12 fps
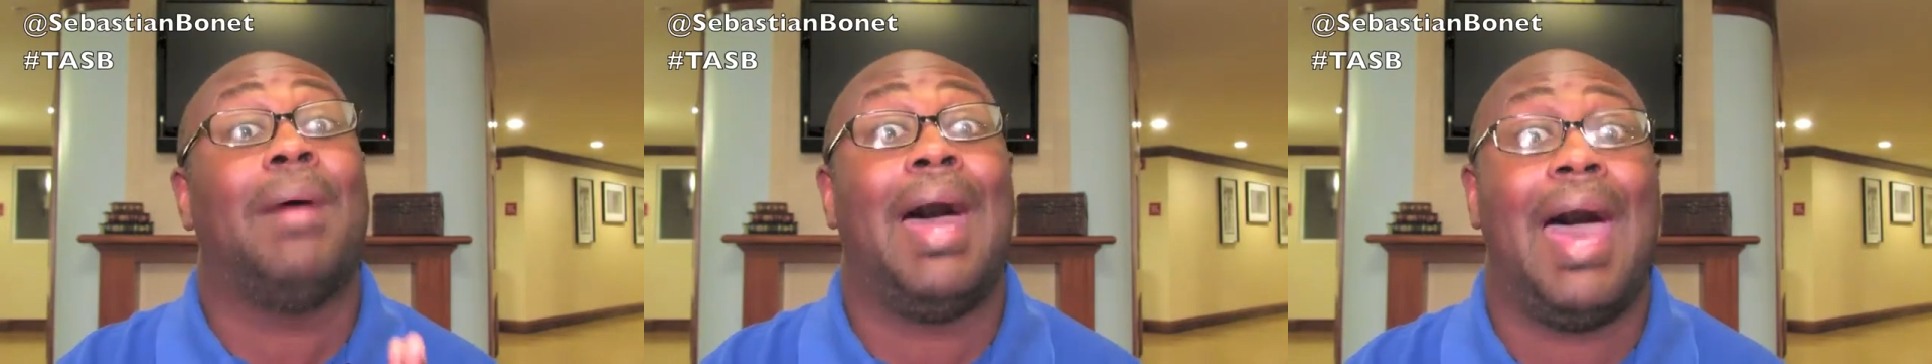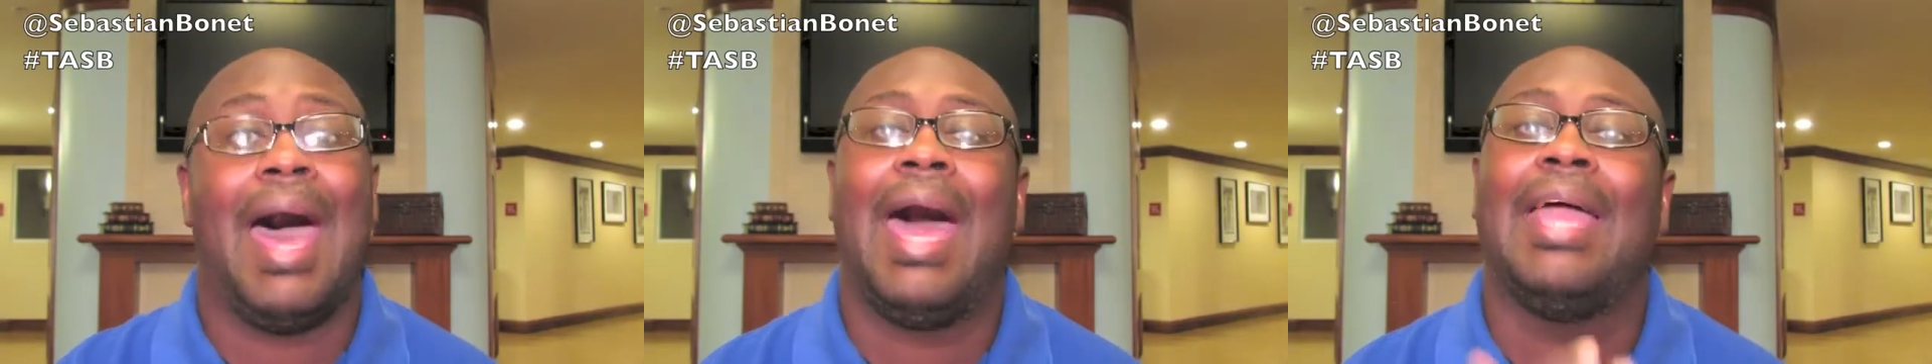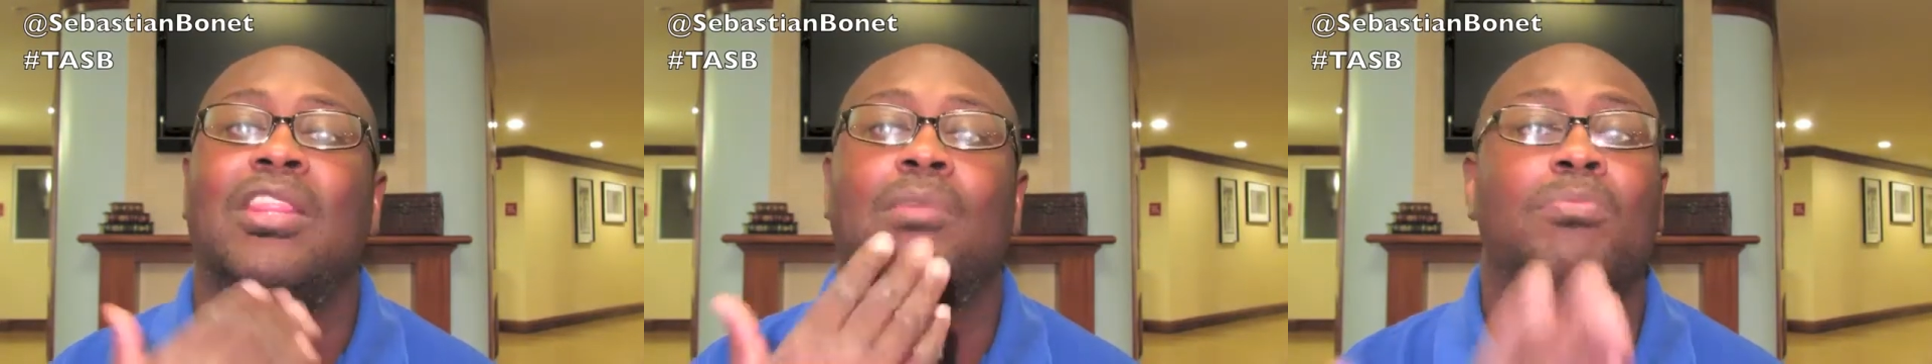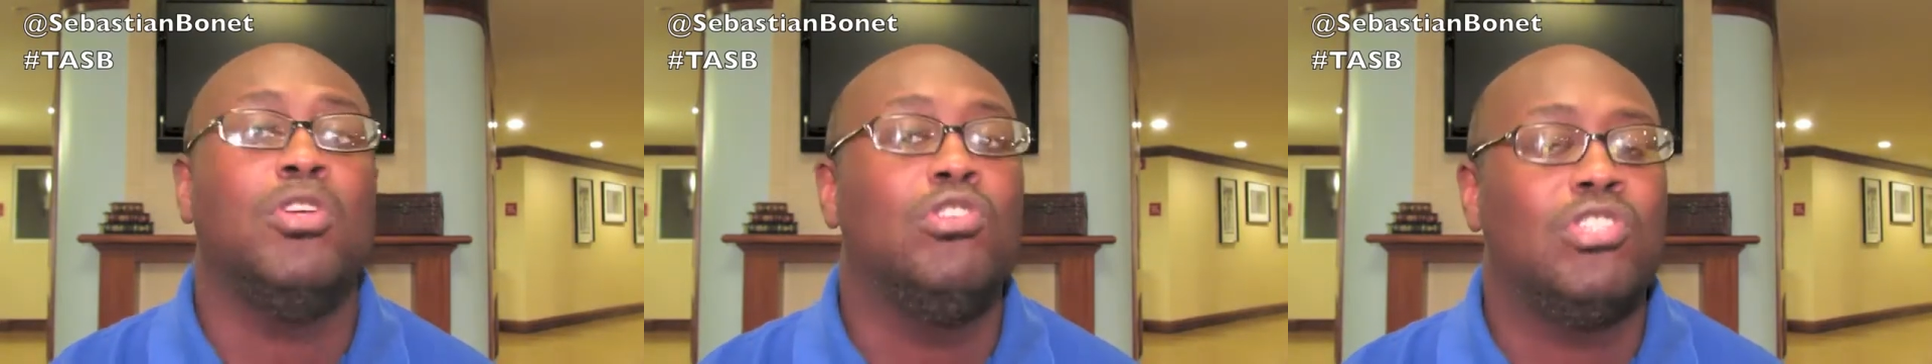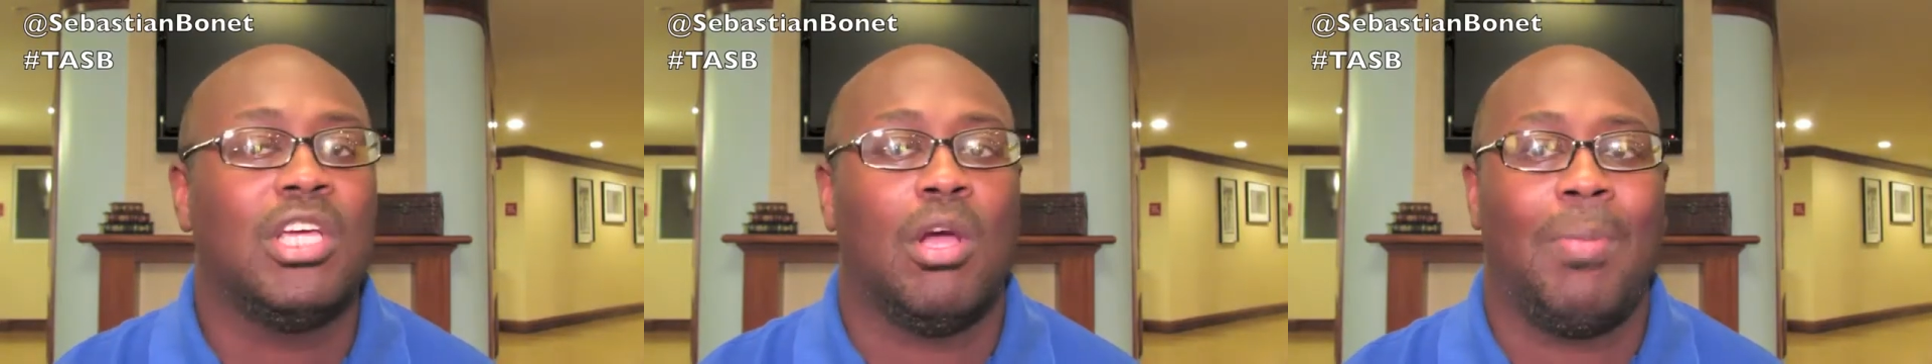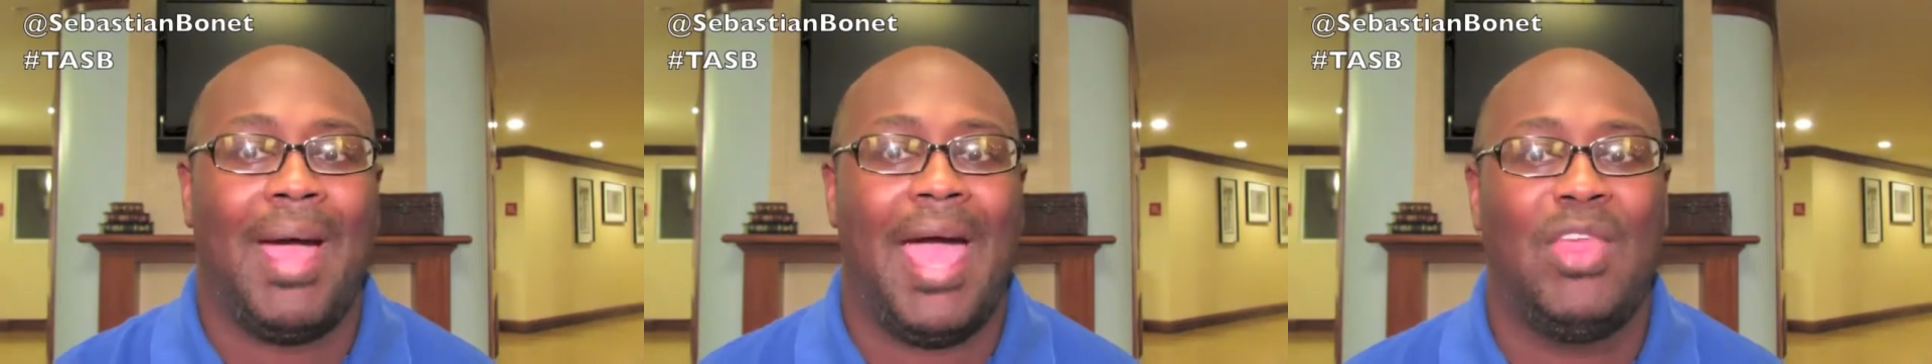behind the music
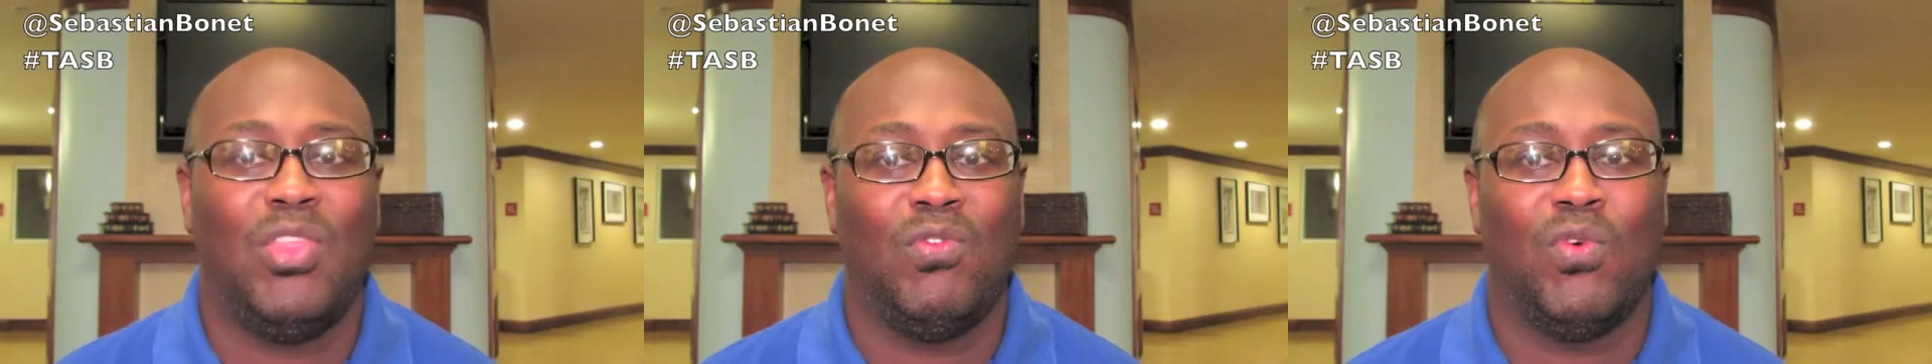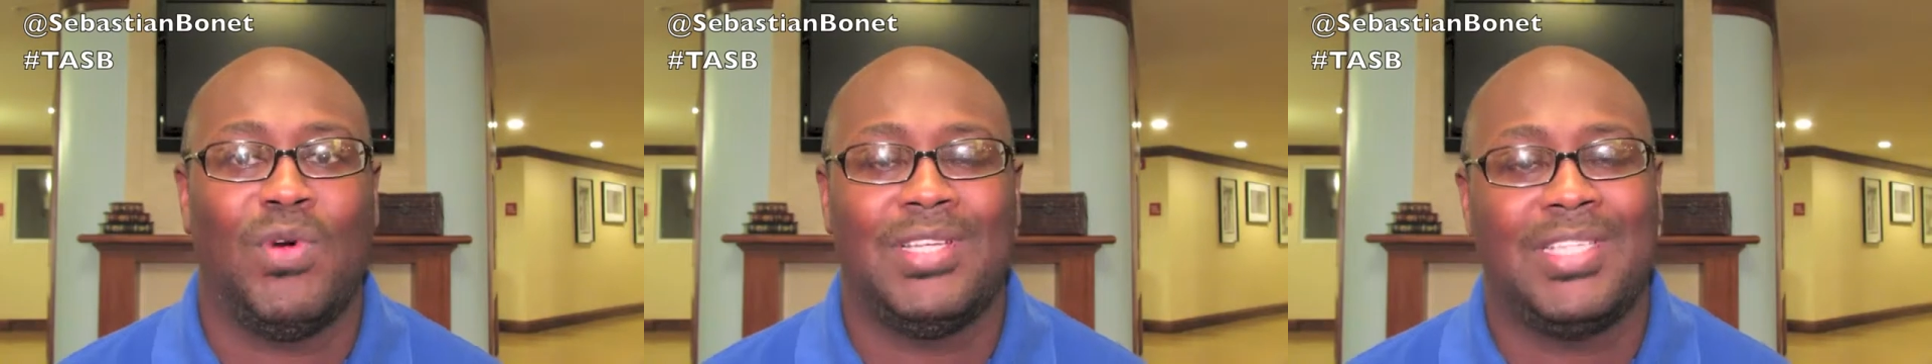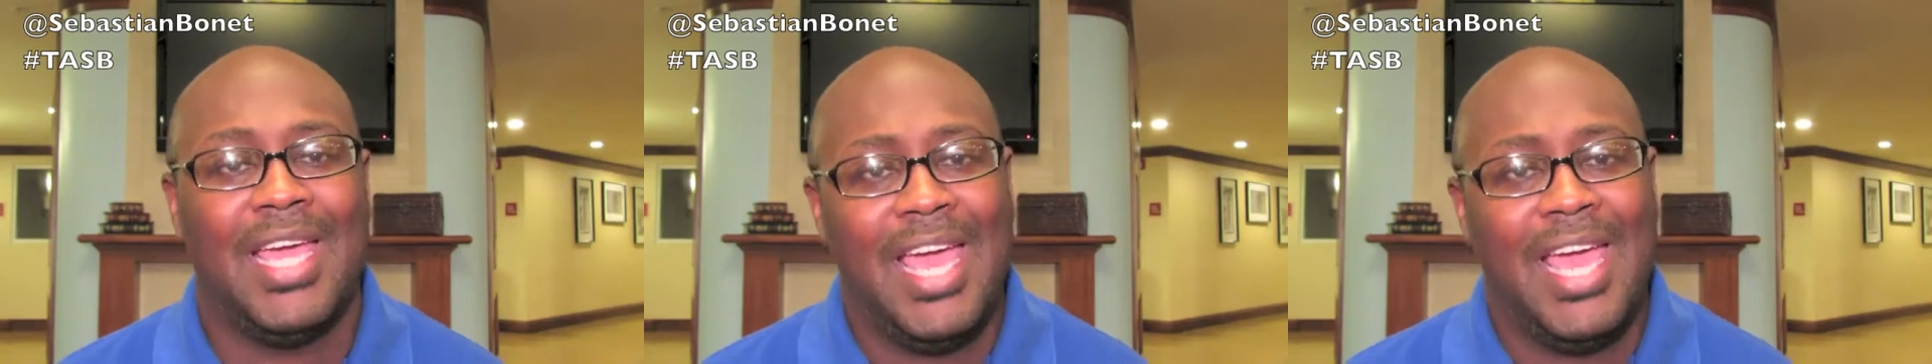or behind the voice